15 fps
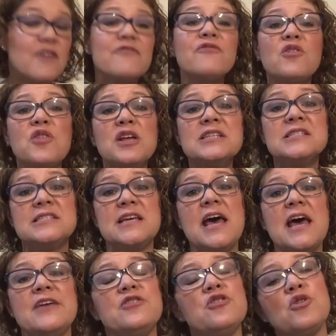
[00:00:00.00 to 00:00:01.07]
For this
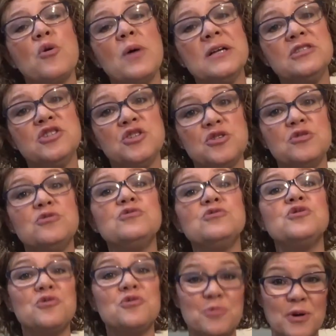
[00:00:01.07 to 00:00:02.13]
day, you're going to use
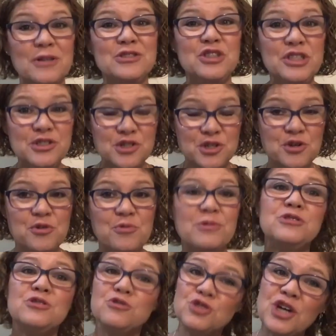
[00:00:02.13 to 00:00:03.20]
your worksheet 2,
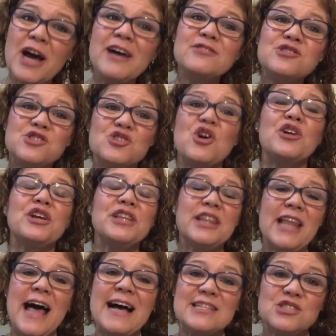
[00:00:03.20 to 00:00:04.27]
which your child started
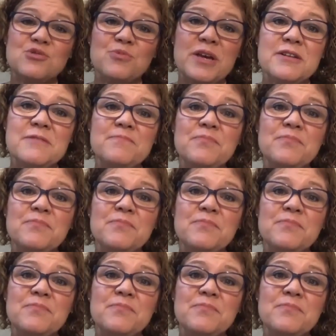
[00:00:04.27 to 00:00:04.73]
last week.